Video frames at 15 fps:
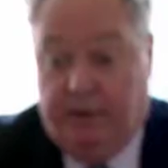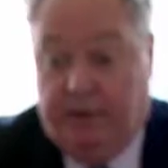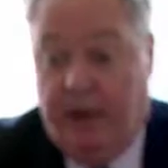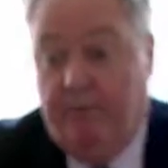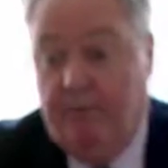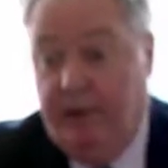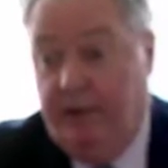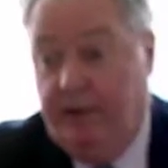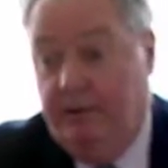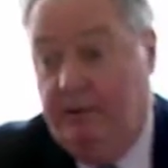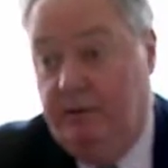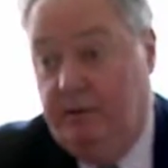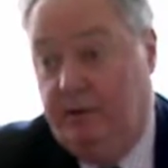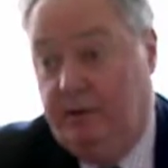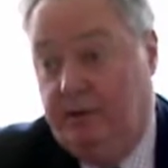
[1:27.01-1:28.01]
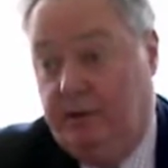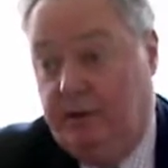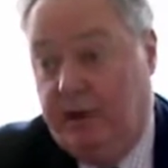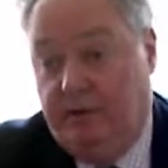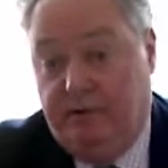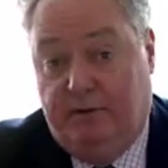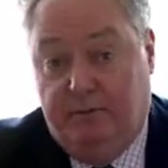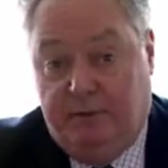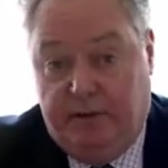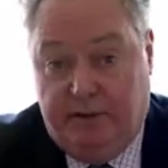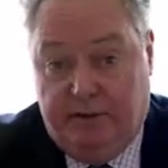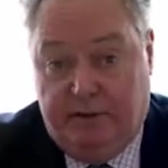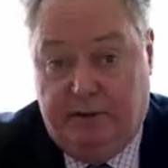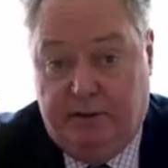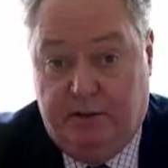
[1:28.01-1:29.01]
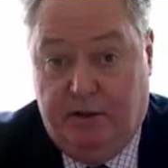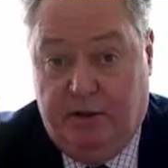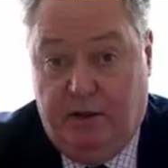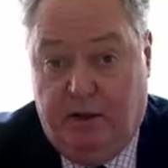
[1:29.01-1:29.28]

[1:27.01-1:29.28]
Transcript: He is the man or woman